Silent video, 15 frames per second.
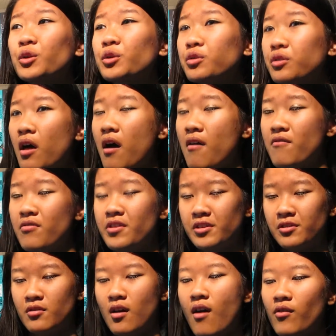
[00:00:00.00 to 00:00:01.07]
love
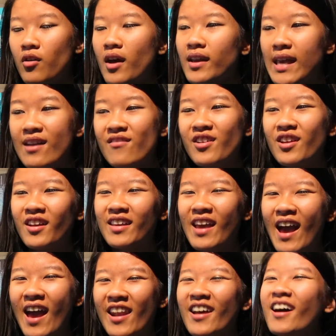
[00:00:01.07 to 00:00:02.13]
this novel. I gave it,
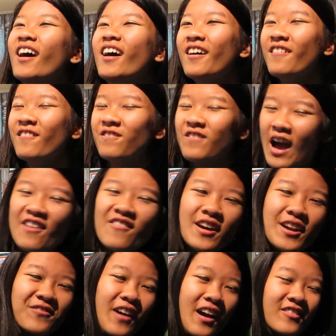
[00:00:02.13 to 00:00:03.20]
again, 5
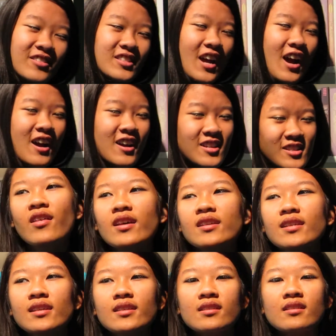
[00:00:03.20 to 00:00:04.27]
out of 5 stars.
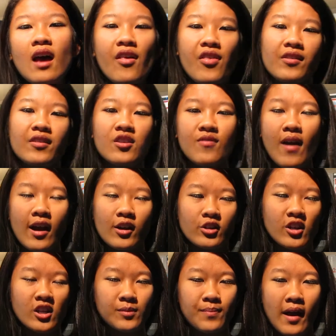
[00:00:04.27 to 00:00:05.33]
This is nothing that you
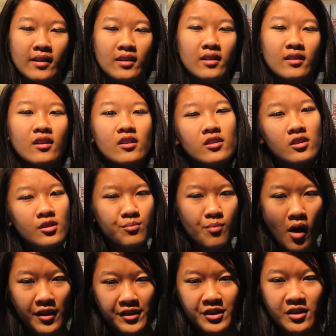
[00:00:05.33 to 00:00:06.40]
actually expected. There's this
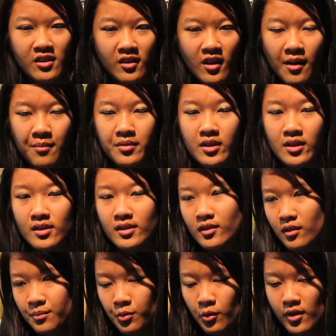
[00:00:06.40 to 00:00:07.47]
monster that comes to this
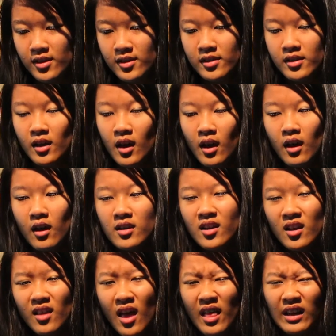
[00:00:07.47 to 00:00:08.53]
little boy's, he's
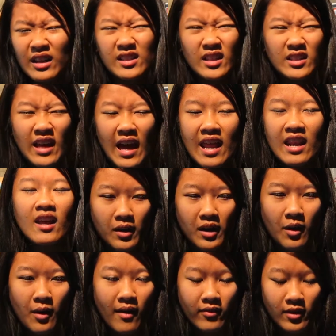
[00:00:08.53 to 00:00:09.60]
not that little, he's like 10,
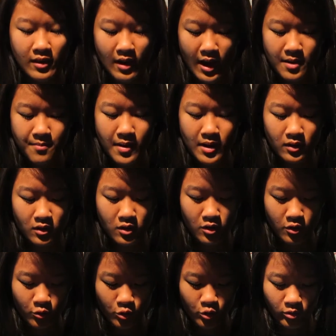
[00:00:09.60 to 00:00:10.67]
window every night, made of the yew